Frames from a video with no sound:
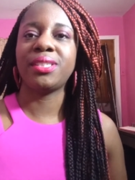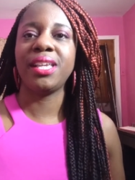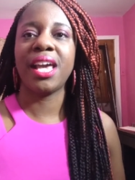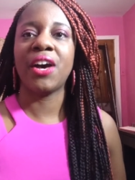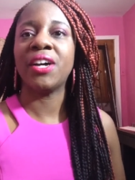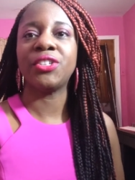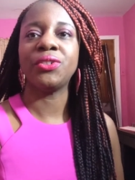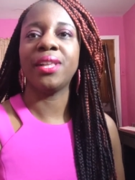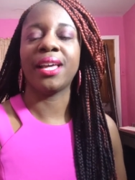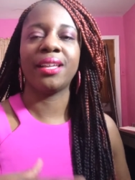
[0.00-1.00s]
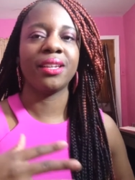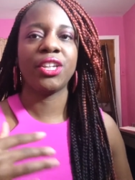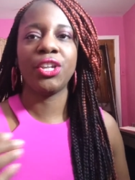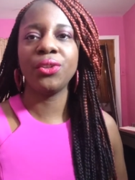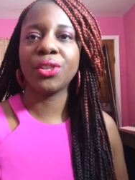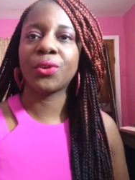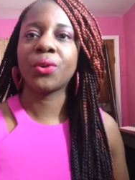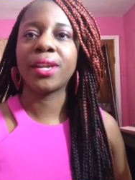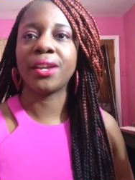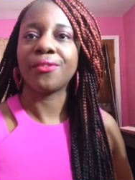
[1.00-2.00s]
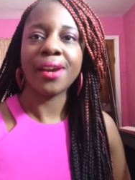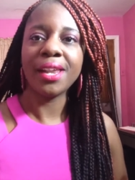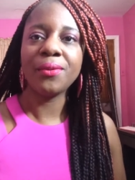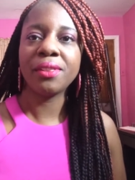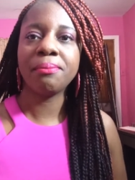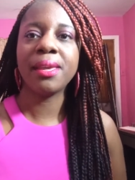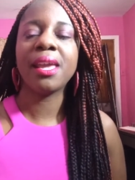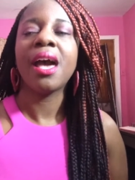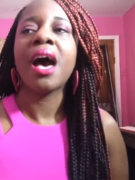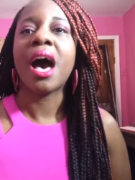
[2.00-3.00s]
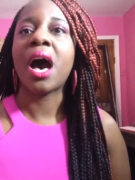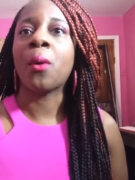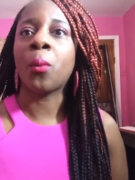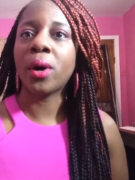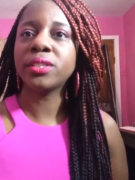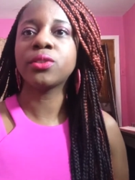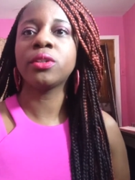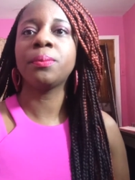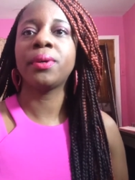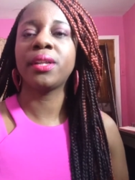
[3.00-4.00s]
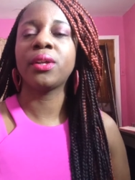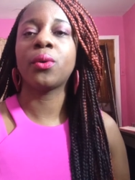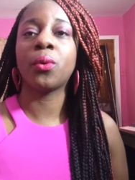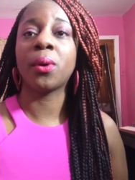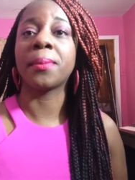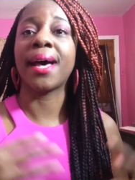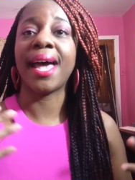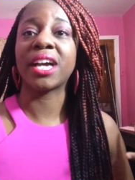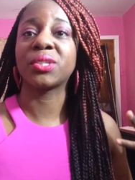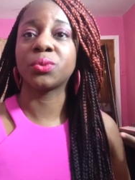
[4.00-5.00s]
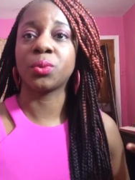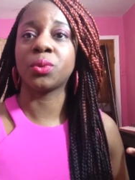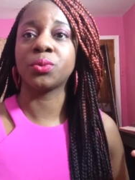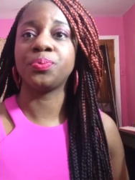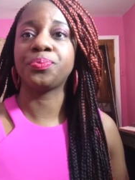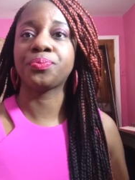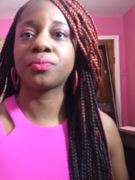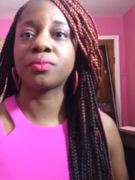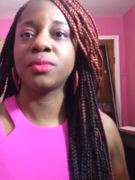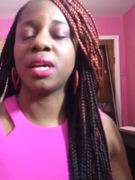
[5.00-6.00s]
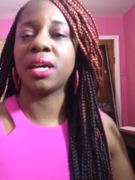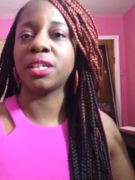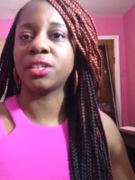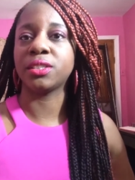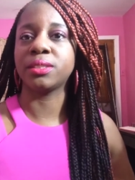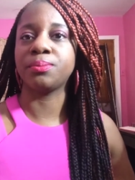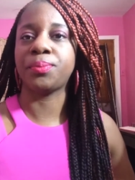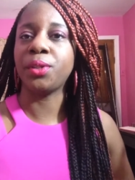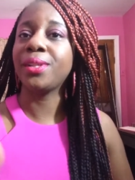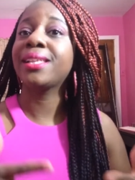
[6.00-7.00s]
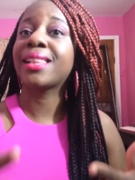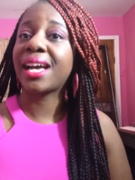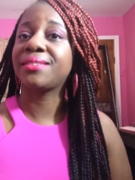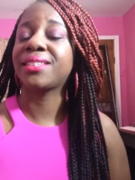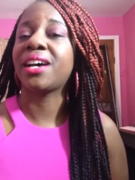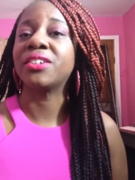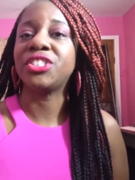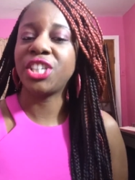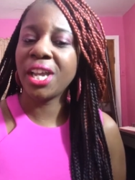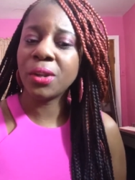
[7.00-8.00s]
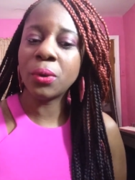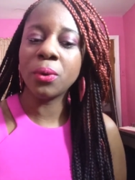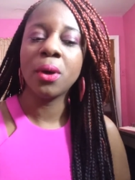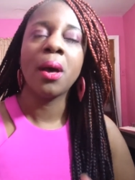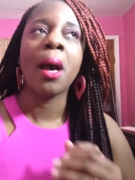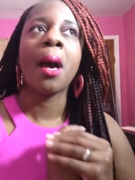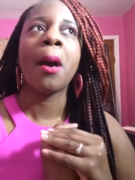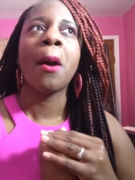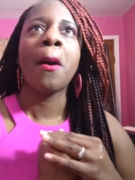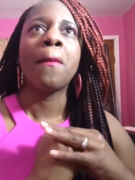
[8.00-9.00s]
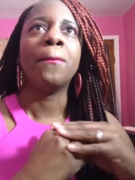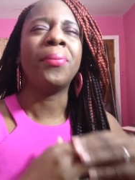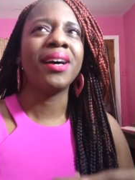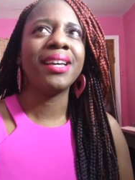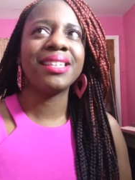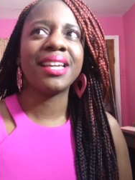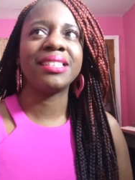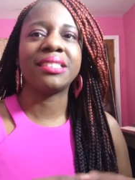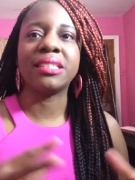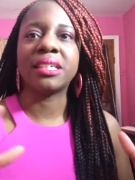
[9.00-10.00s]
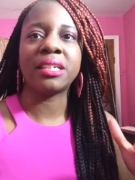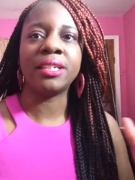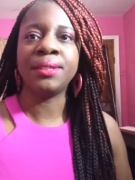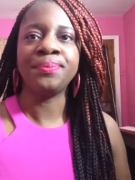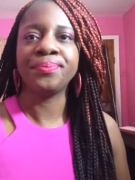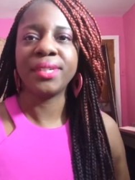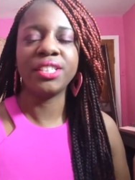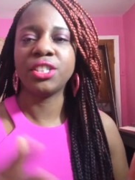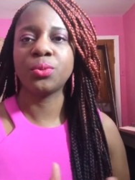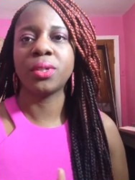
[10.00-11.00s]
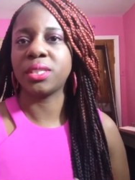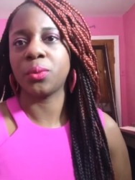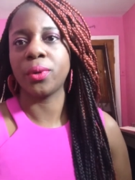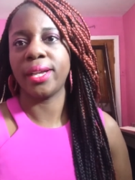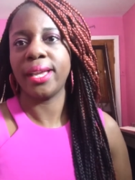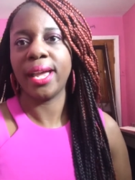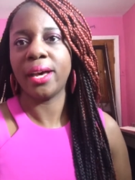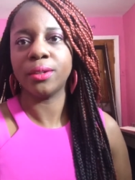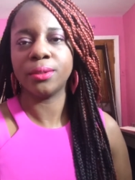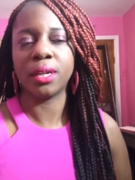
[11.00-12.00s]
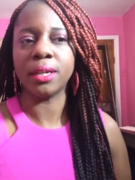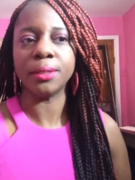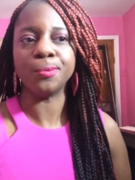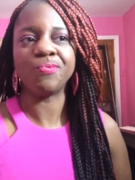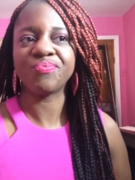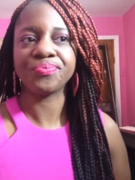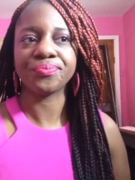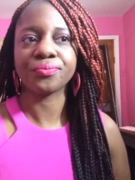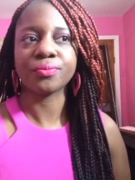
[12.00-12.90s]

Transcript: to see how I do like a cute little get ready with me. I was going to put it on my actual uh, beauty lifestyle channel, but the it just wasn't working out um,